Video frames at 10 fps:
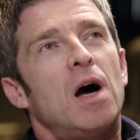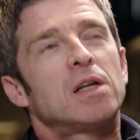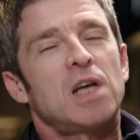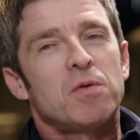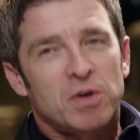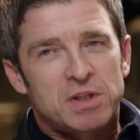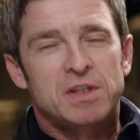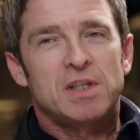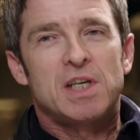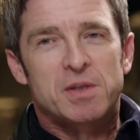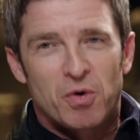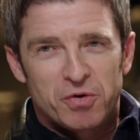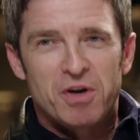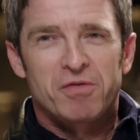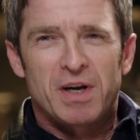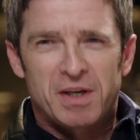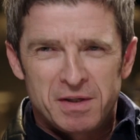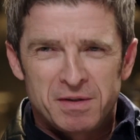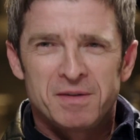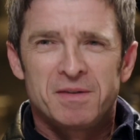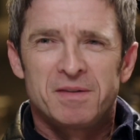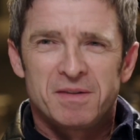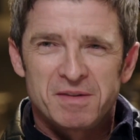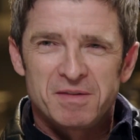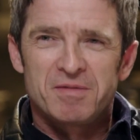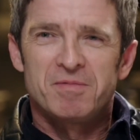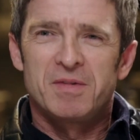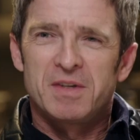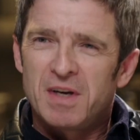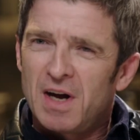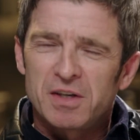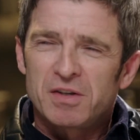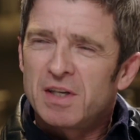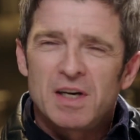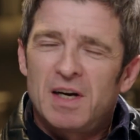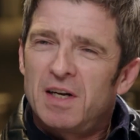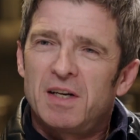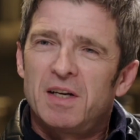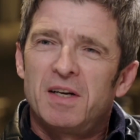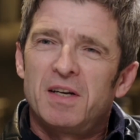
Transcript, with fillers: I'd say watching City is more nerve-wracking. Yeah. Yeah, I don't. Because, yeah, because